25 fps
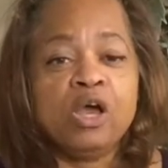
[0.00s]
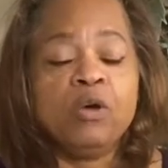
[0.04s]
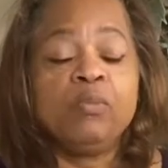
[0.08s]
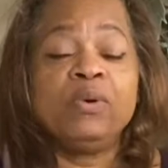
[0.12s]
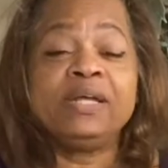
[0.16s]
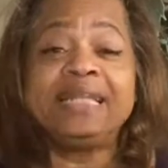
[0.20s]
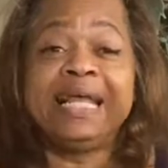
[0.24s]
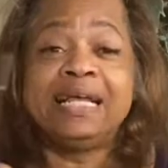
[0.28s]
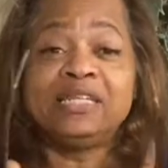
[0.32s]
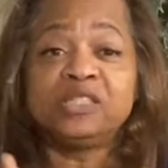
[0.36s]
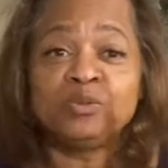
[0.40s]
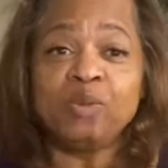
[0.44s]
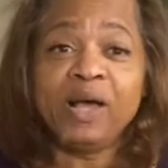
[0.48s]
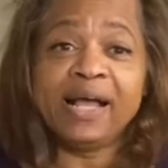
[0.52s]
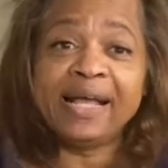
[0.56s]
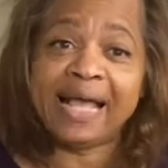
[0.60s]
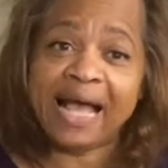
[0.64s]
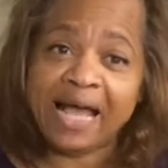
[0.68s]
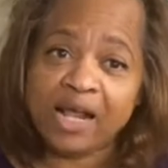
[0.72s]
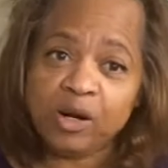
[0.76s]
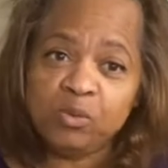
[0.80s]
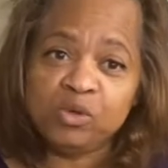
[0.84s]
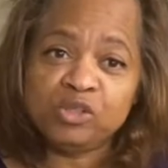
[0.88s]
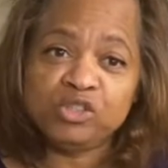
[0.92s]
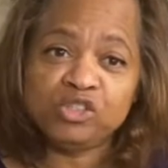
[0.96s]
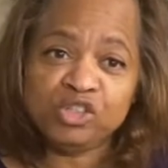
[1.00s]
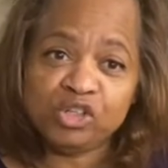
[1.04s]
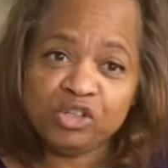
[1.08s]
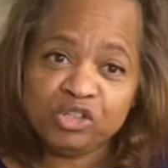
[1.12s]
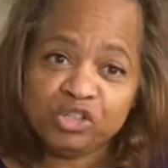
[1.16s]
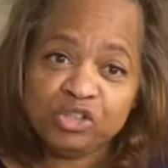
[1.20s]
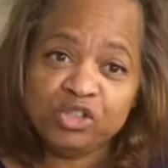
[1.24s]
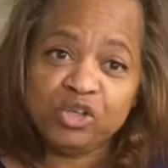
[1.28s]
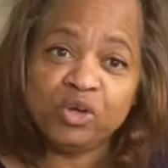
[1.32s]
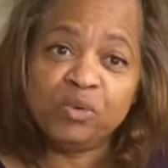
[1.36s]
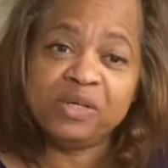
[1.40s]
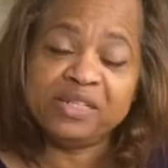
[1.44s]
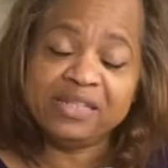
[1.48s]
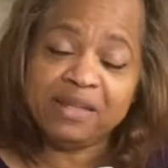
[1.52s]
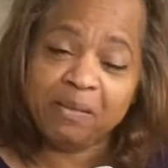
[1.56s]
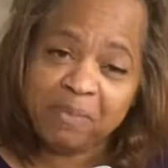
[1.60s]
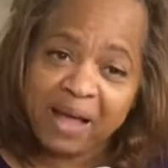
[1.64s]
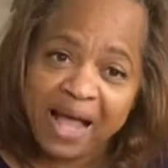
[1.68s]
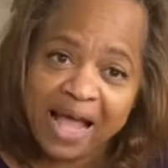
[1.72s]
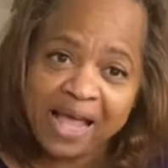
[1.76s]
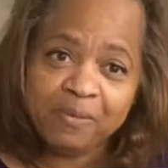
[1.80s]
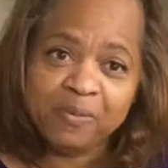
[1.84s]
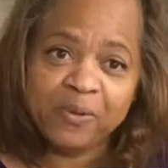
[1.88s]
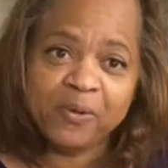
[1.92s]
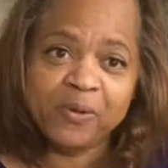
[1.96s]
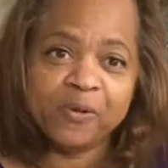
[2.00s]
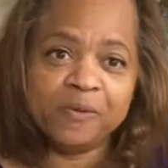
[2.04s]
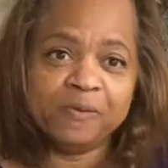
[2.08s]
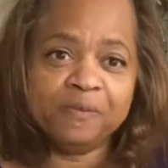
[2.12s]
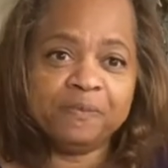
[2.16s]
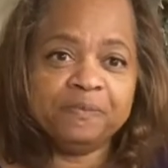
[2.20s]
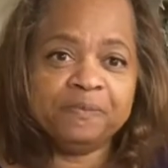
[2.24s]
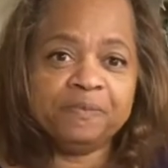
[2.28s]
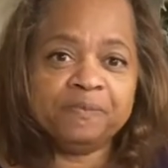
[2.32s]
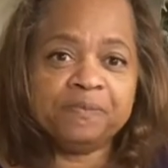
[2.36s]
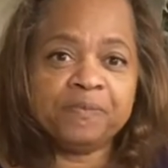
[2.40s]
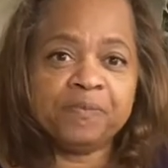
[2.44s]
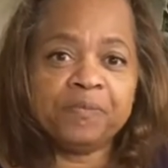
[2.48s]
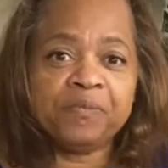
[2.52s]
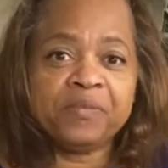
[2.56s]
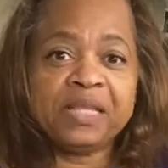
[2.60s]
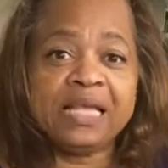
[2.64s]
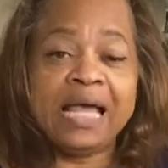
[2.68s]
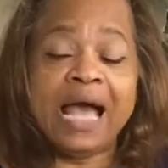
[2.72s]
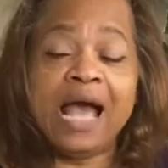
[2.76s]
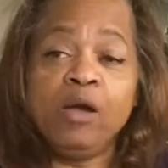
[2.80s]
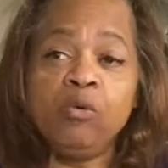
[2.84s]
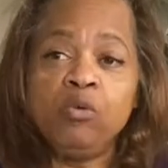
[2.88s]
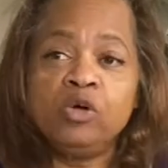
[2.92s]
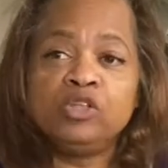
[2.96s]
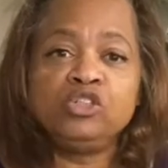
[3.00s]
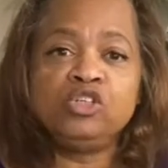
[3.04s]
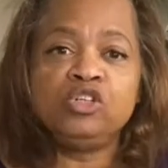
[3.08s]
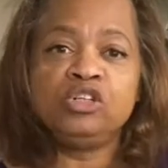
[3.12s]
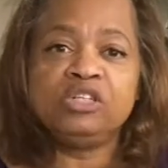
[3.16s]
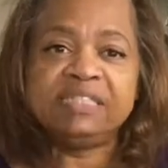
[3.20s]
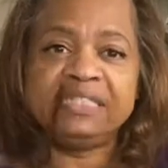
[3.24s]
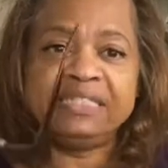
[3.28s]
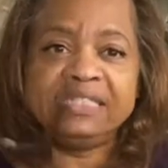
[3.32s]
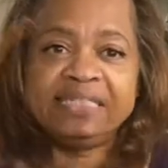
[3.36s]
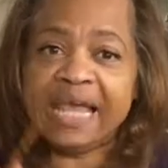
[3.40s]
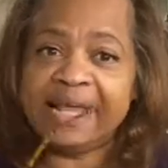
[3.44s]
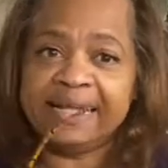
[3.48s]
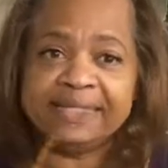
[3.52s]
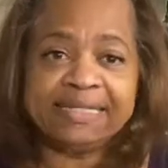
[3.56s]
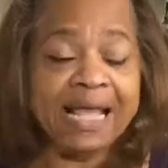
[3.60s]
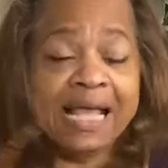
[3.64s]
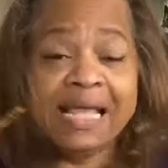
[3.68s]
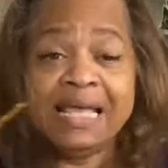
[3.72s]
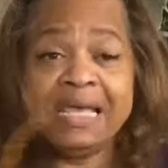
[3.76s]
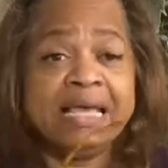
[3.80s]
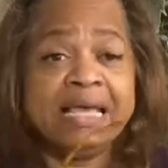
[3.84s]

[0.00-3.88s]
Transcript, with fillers: But that's what God wants you to do with the Bible. God wants you to take that.